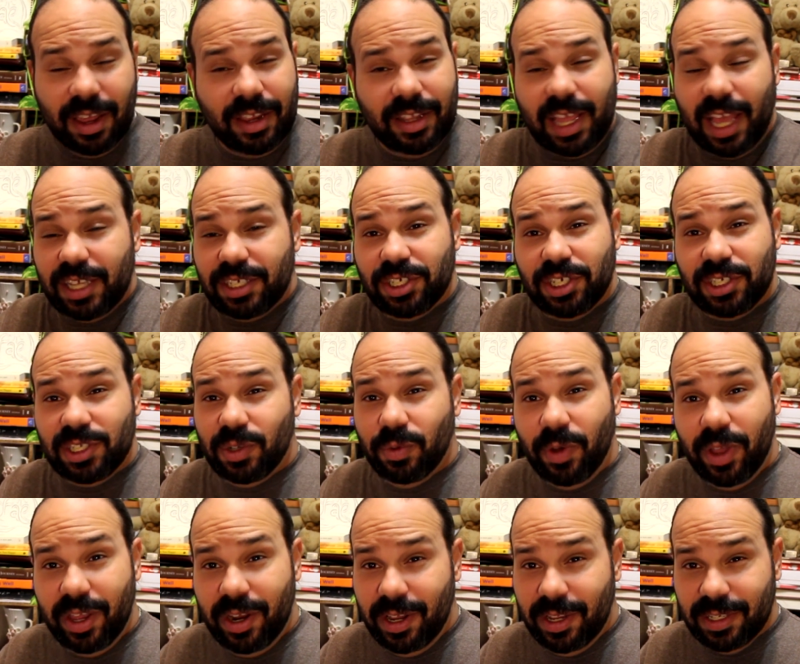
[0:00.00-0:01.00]
That's just the
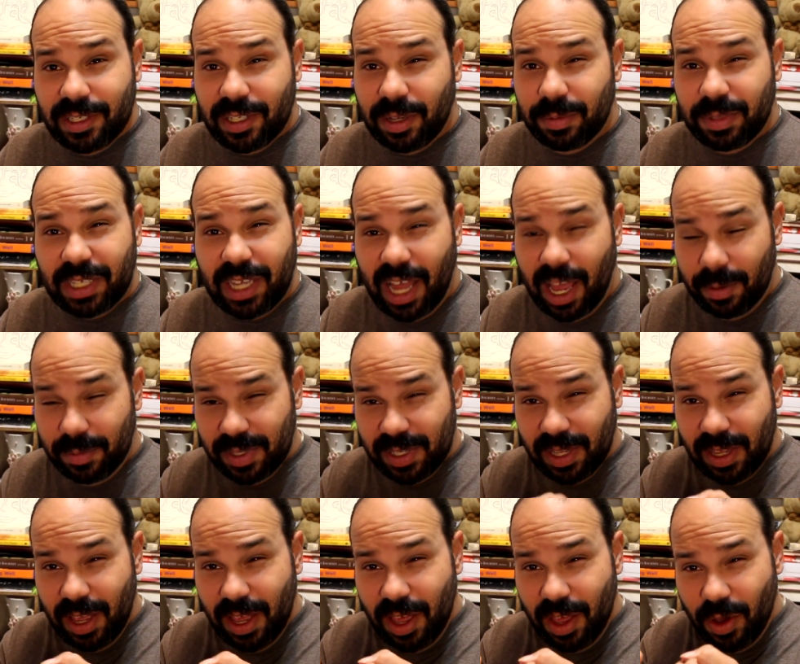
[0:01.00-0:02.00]
way it is. Sometimes
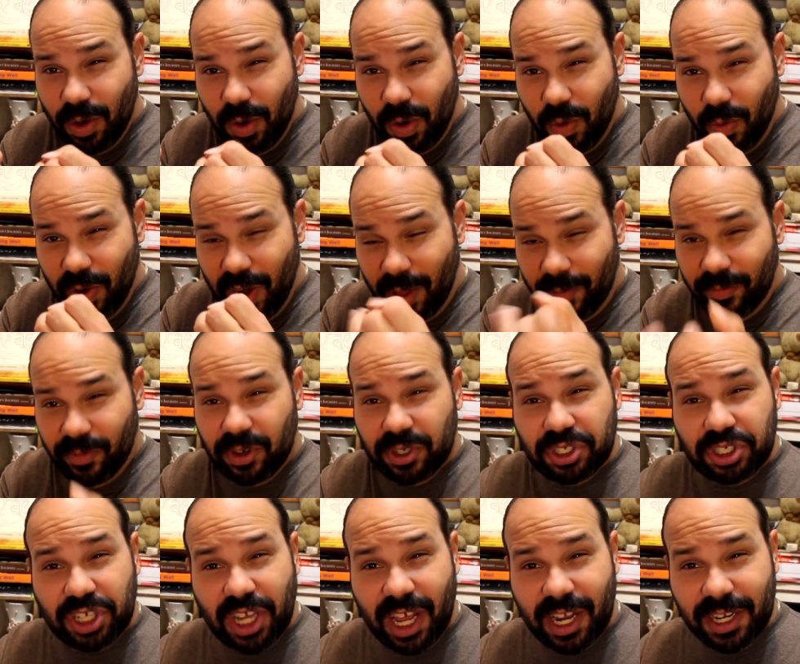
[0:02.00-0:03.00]
when I'm
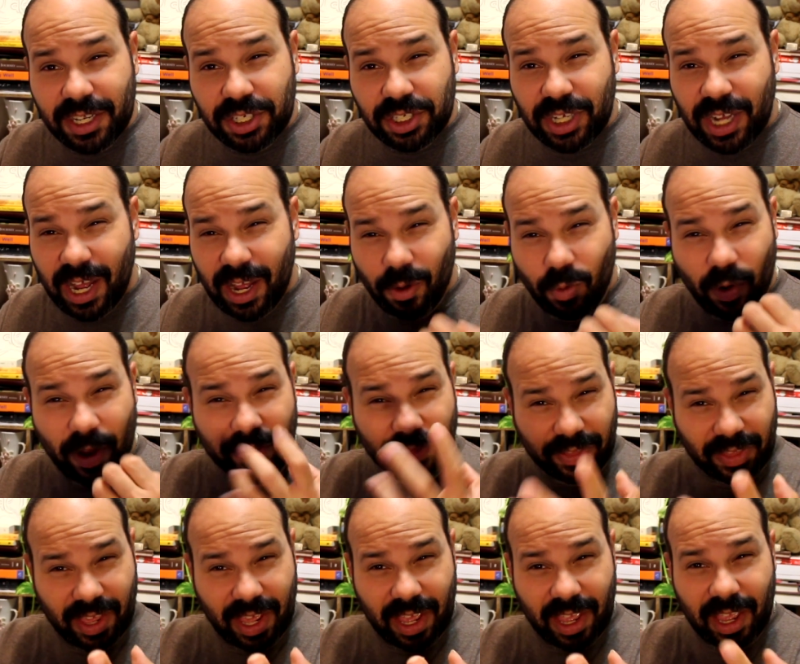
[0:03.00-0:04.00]
first challenged, one
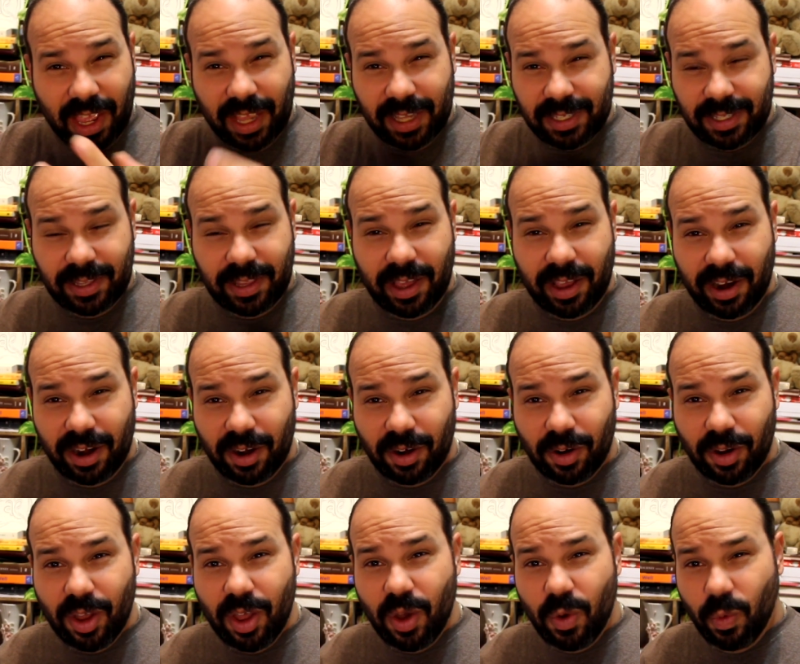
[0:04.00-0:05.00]
thing is there.
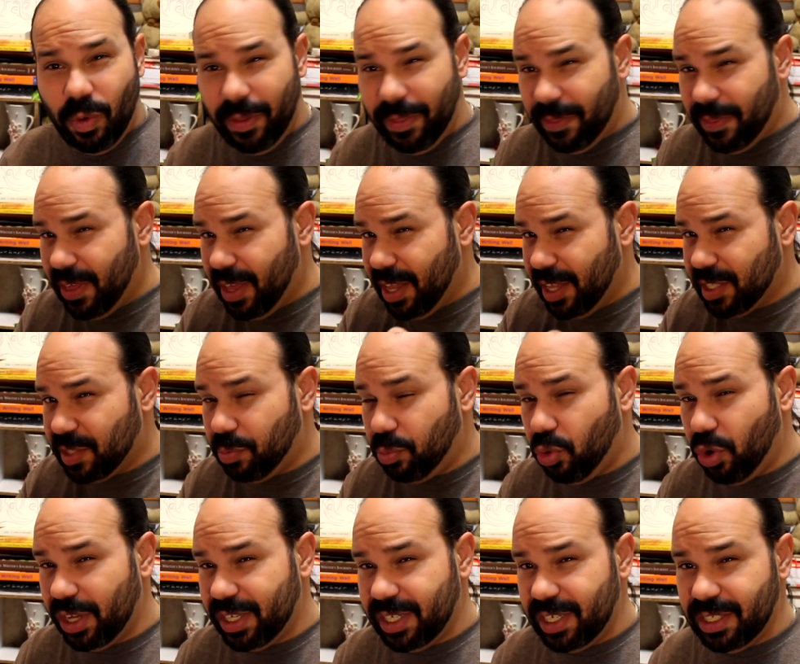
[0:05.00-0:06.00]
One thing is
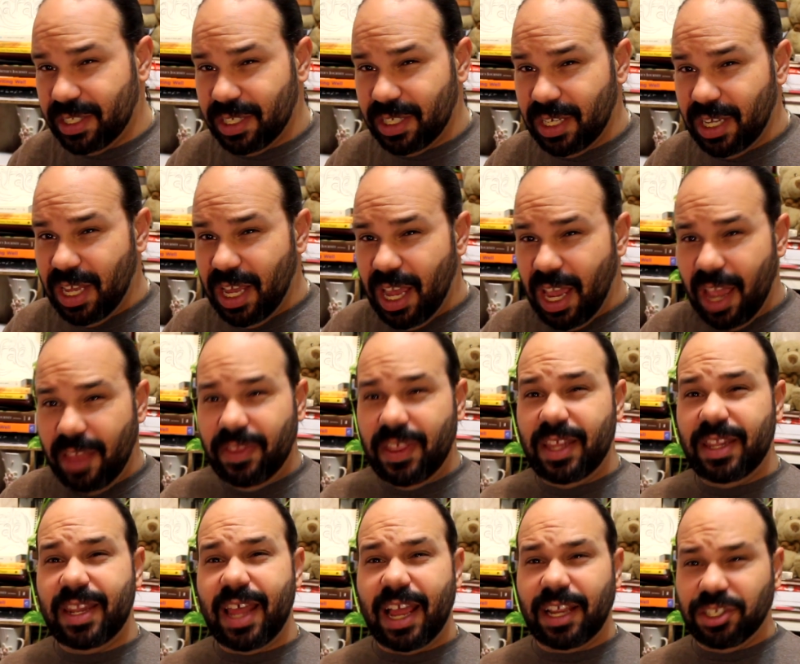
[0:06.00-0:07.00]
present. And
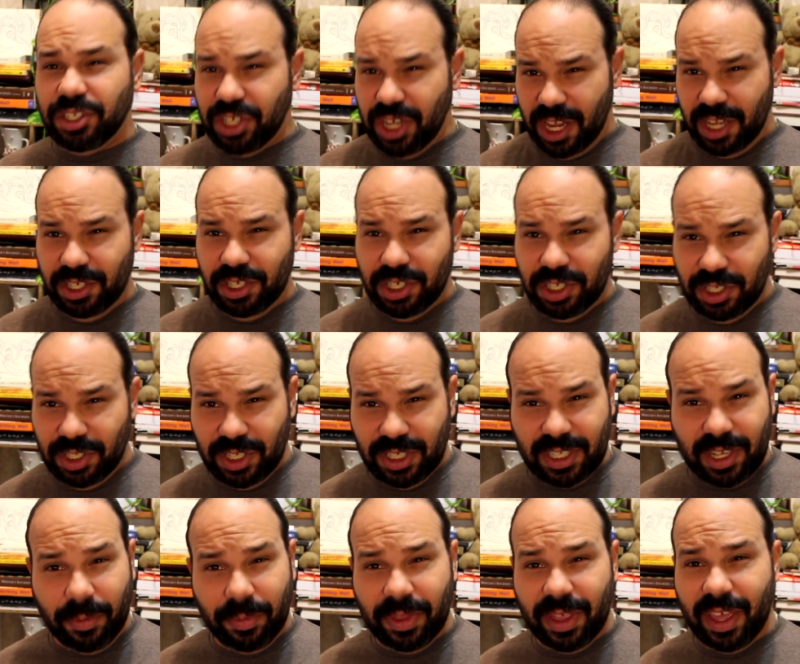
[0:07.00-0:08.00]
then that changes to
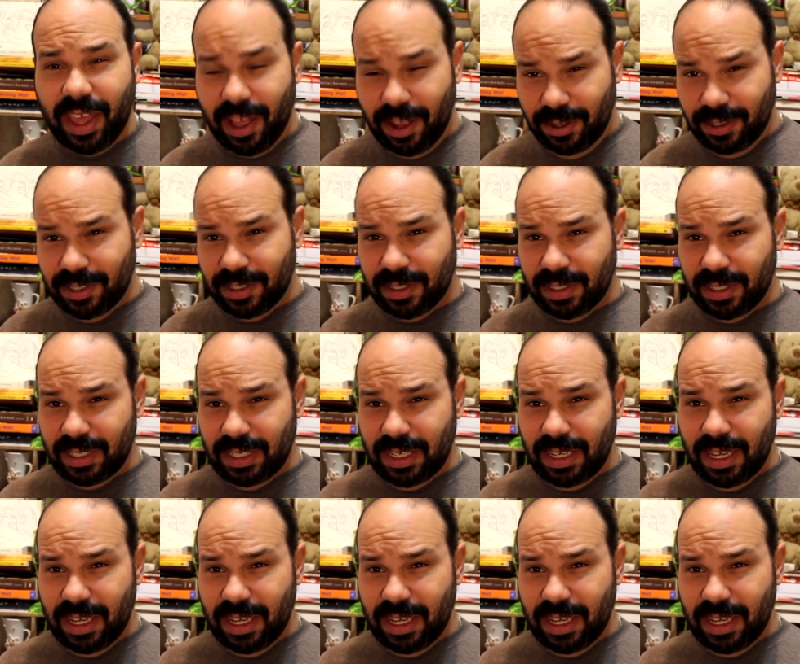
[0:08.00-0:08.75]
something else.